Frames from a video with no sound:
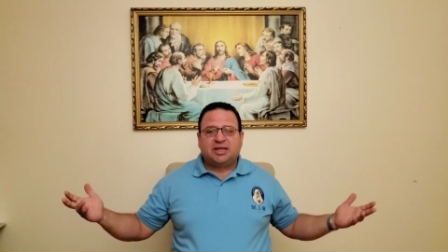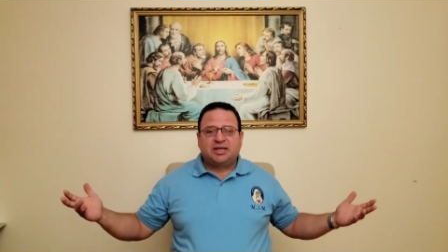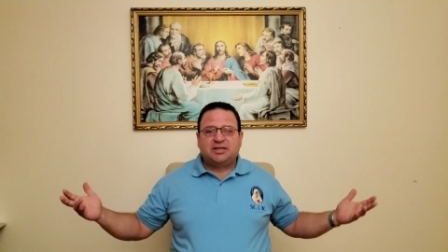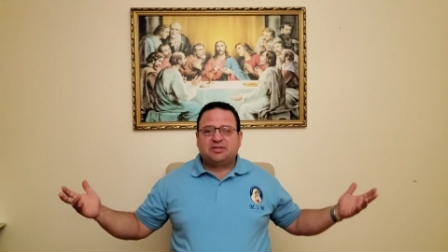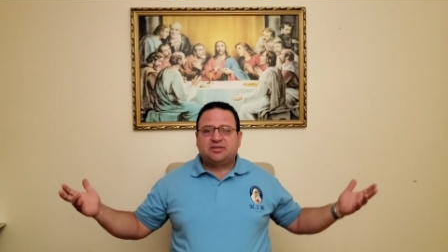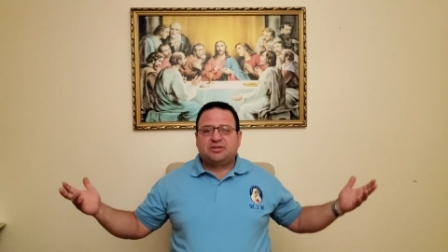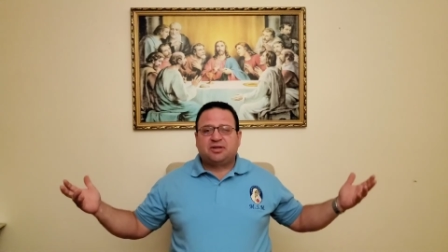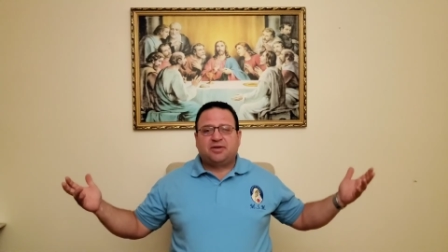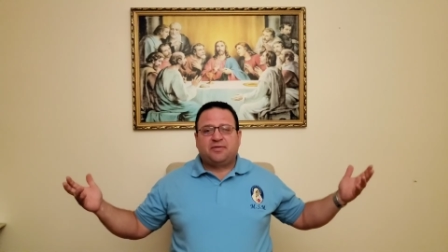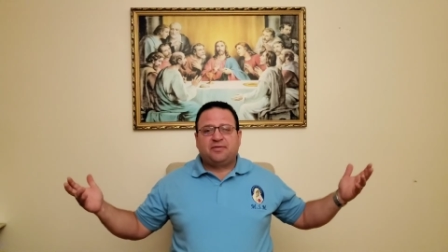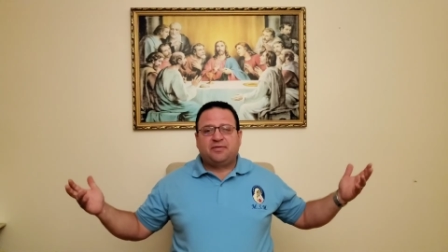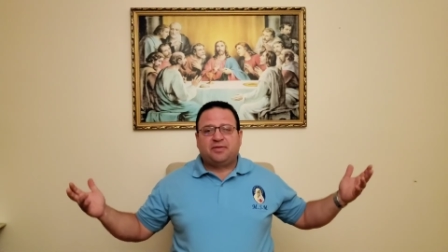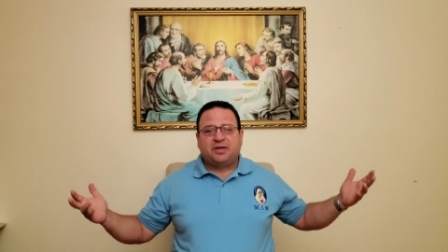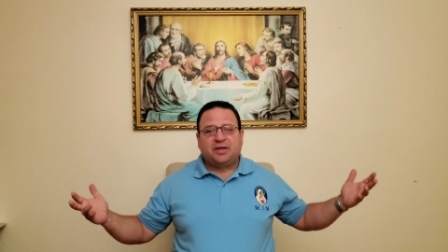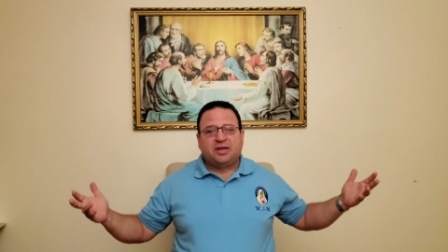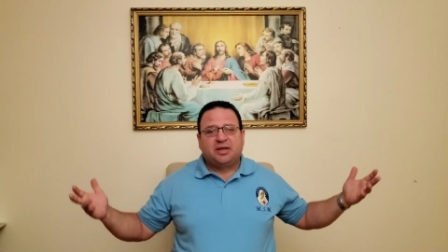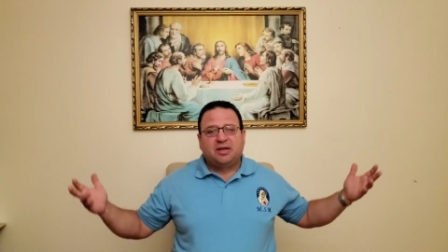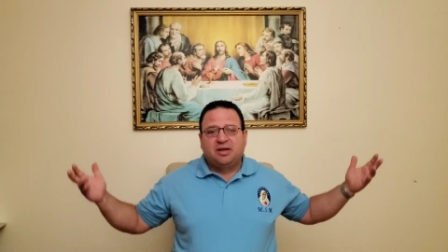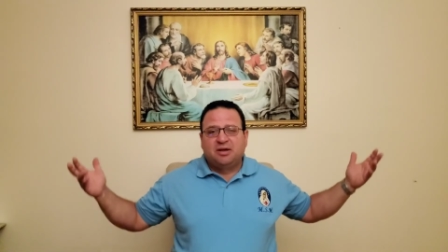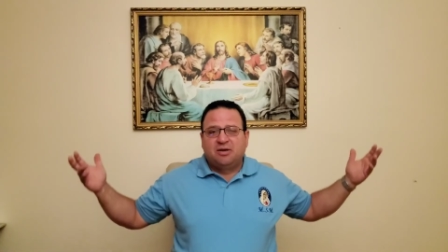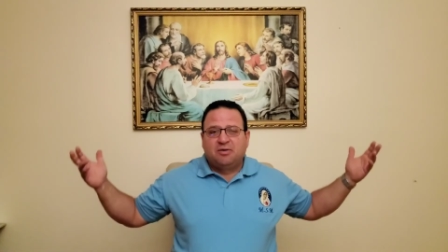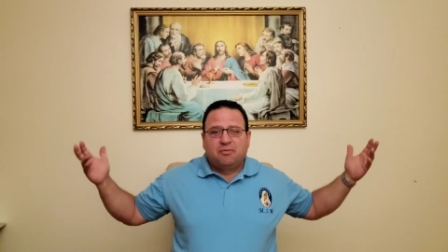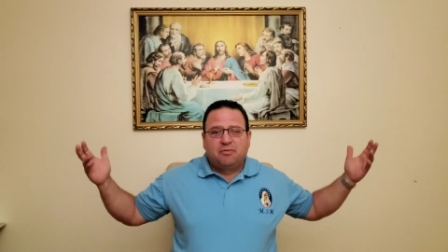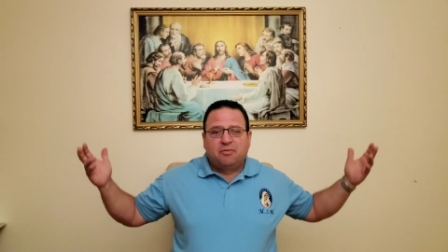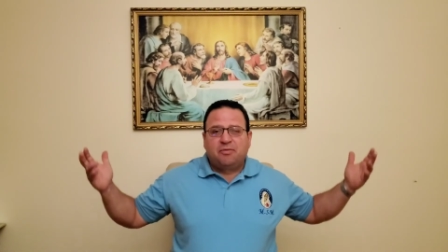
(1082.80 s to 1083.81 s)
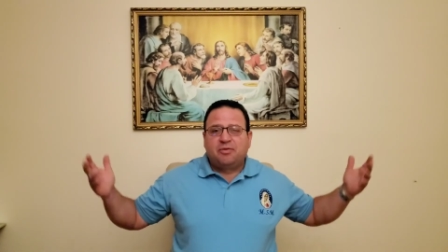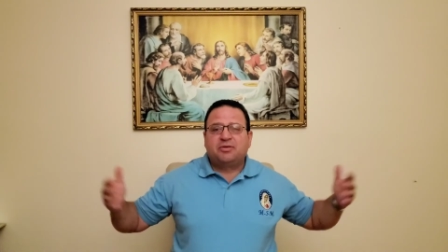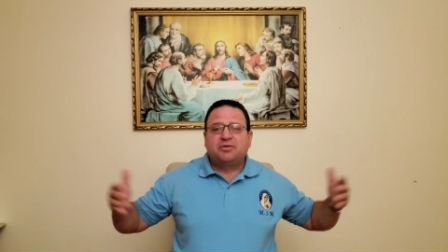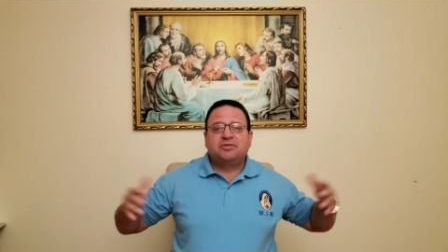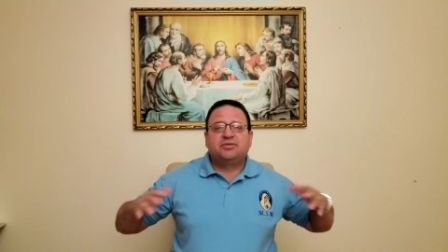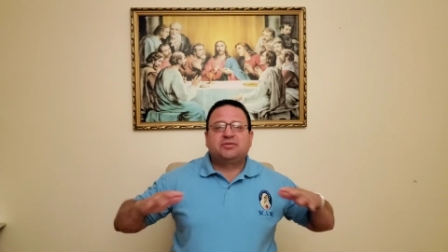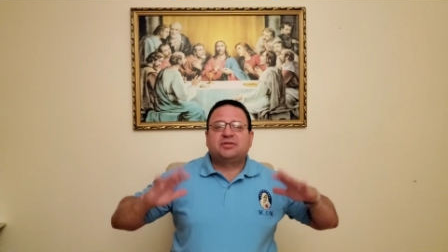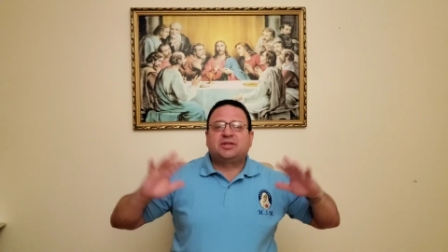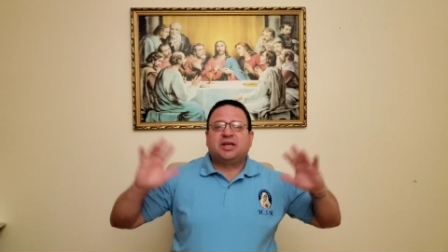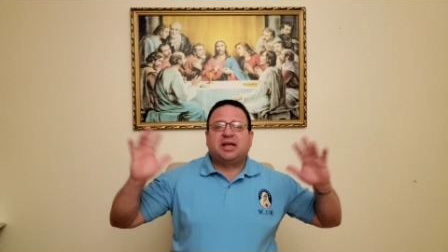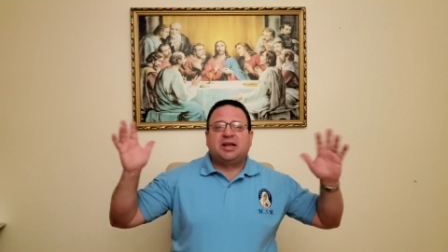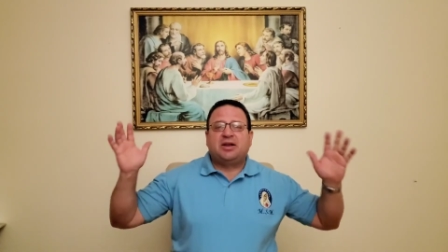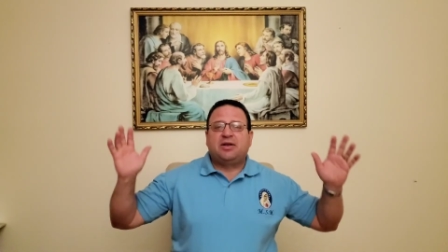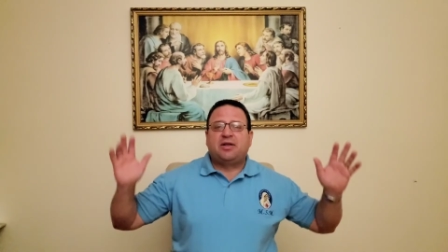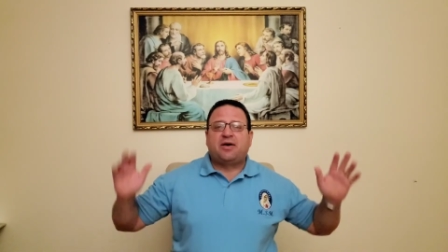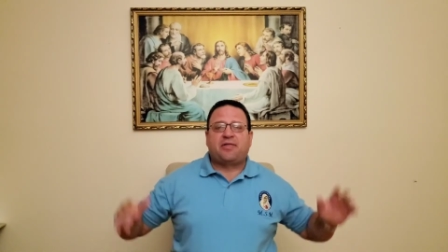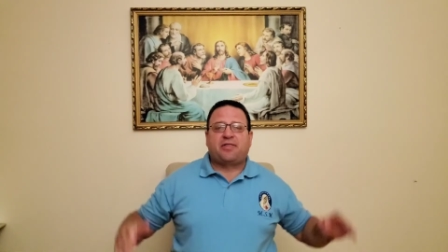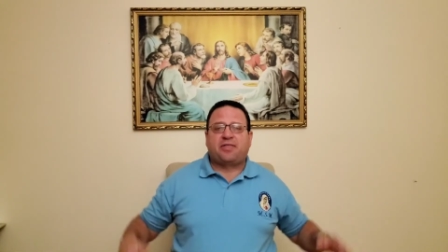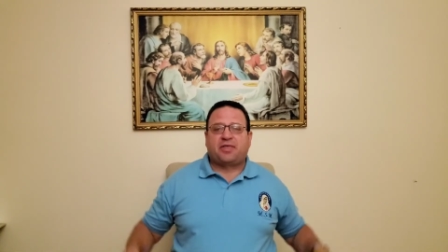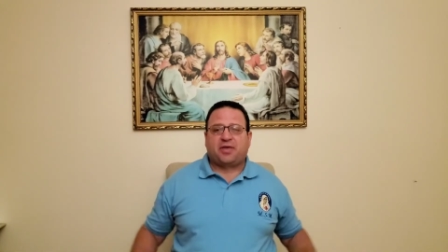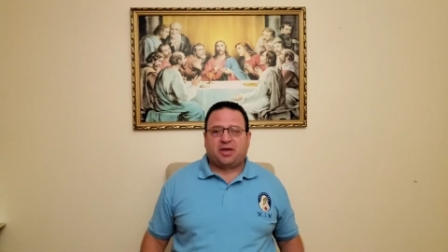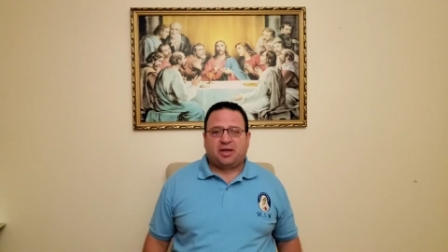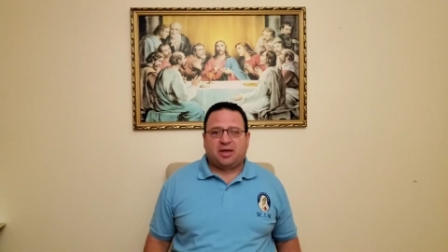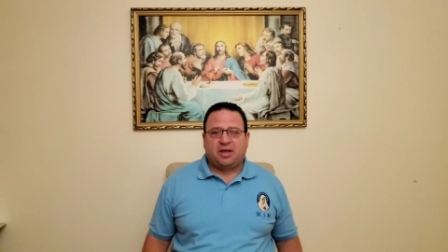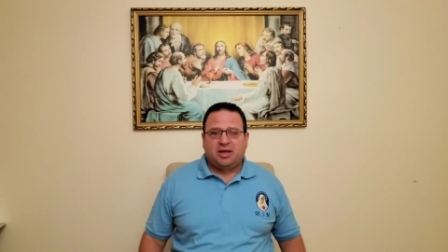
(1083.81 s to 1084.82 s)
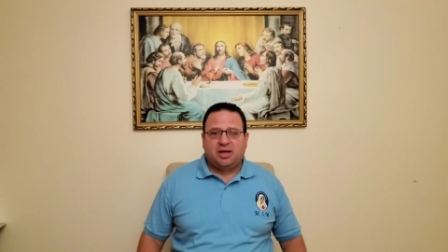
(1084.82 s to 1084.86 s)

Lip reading: something, we don't say nothing.